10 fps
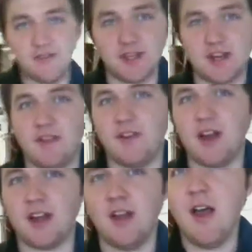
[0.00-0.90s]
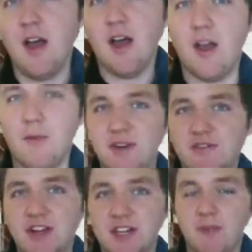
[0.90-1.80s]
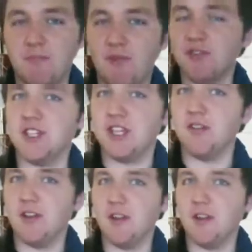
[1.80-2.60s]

you kind of like a mid-range kind of bronzy colour.